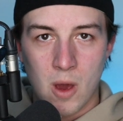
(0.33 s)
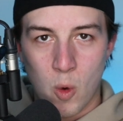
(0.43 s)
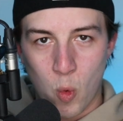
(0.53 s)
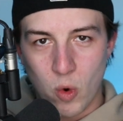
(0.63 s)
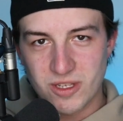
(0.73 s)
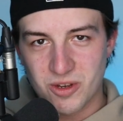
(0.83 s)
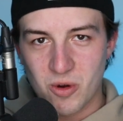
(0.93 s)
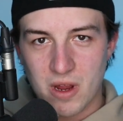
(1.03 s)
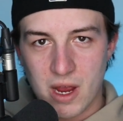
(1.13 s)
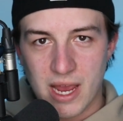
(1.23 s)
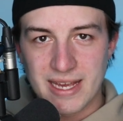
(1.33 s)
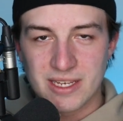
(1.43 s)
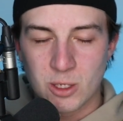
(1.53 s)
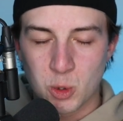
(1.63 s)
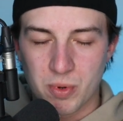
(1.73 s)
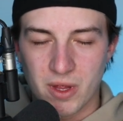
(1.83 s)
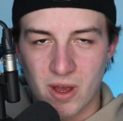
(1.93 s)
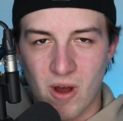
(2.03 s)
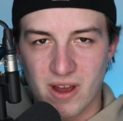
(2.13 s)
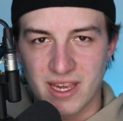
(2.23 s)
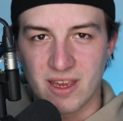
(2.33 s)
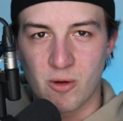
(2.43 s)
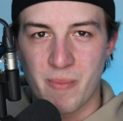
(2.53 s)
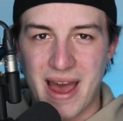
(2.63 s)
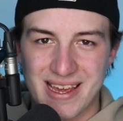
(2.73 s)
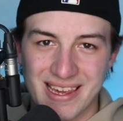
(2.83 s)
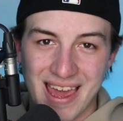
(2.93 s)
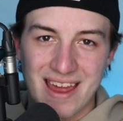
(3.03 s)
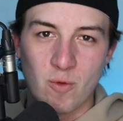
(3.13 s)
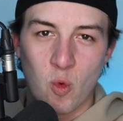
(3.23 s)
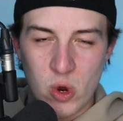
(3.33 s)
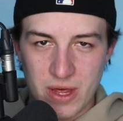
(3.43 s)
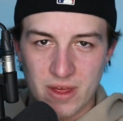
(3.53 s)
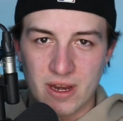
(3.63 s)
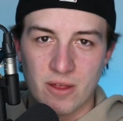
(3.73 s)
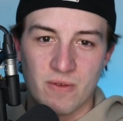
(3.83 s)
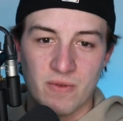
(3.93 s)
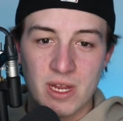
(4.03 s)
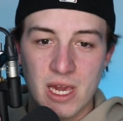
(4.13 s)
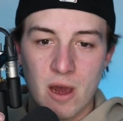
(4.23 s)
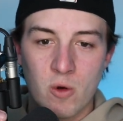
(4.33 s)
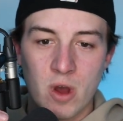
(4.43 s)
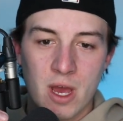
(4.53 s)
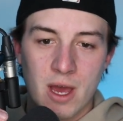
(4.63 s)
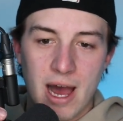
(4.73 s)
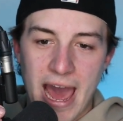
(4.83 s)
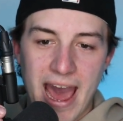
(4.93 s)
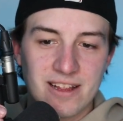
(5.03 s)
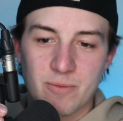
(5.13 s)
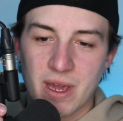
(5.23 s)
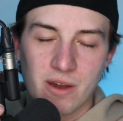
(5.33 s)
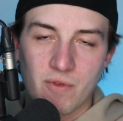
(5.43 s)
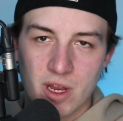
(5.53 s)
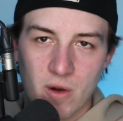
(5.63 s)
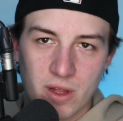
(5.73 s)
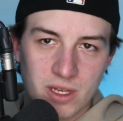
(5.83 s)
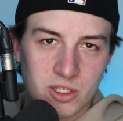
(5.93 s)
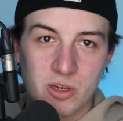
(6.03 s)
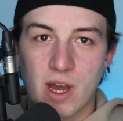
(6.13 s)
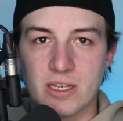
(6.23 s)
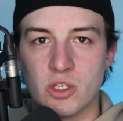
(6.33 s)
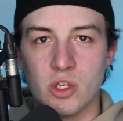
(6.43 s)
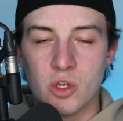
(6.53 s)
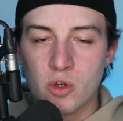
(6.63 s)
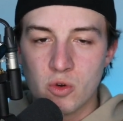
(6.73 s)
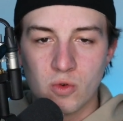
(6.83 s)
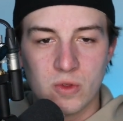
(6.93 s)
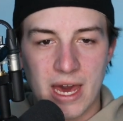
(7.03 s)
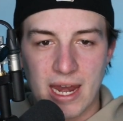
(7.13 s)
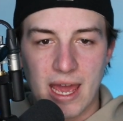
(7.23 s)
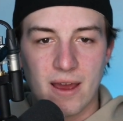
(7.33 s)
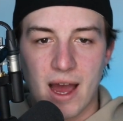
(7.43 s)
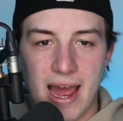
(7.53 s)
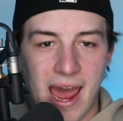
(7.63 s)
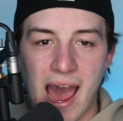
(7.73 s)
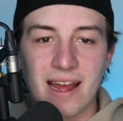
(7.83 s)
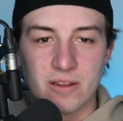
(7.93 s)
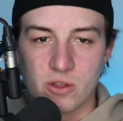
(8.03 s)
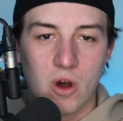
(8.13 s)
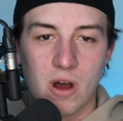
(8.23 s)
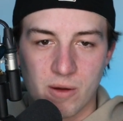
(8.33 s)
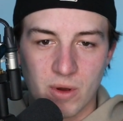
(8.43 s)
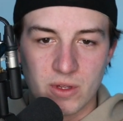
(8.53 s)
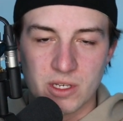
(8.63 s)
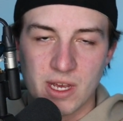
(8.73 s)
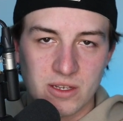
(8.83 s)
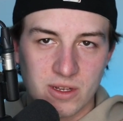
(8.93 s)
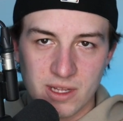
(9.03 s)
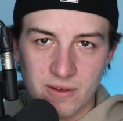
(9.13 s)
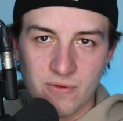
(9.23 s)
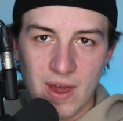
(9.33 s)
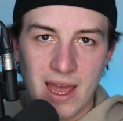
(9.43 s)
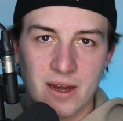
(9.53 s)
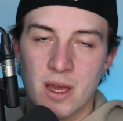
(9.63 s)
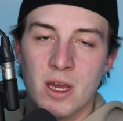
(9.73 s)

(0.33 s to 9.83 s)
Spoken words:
What's going on, guys? Andrew Piluk Hockey here, back again with another video. I had to make a video on this. You guys knew that I had to talk about this as a Leaf fan.